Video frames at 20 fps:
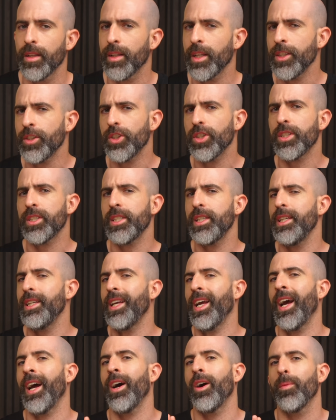Let's just see
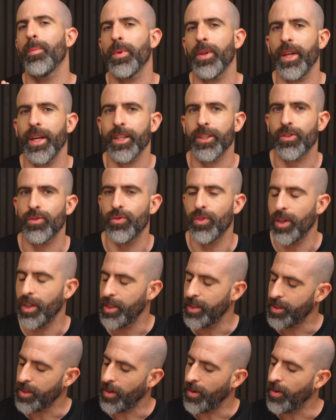how Plex
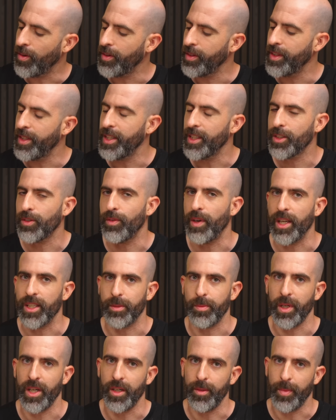runs on this
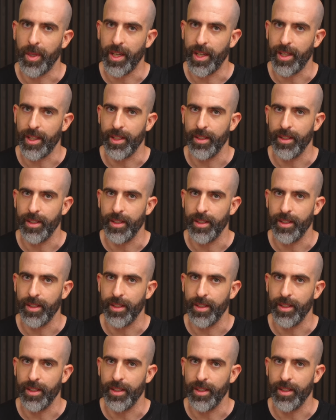Raspberry Pi.